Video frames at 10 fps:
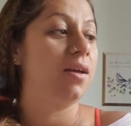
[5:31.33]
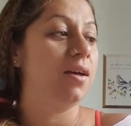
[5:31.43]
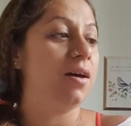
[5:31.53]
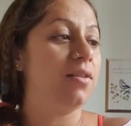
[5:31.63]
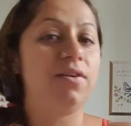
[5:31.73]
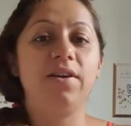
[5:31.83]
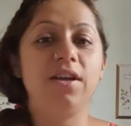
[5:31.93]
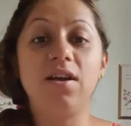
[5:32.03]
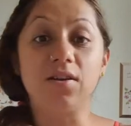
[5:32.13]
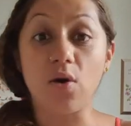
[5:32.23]
are there
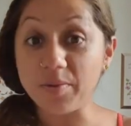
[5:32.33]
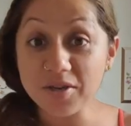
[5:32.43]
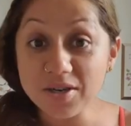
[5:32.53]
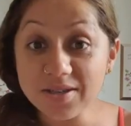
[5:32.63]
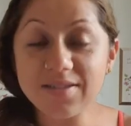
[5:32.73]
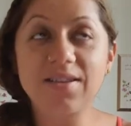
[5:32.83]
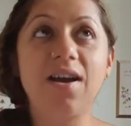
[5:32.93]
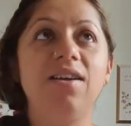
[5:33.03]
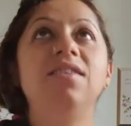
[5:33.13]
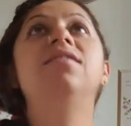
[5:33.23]
any other options,
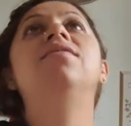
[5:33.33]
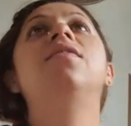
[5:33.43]
kind of,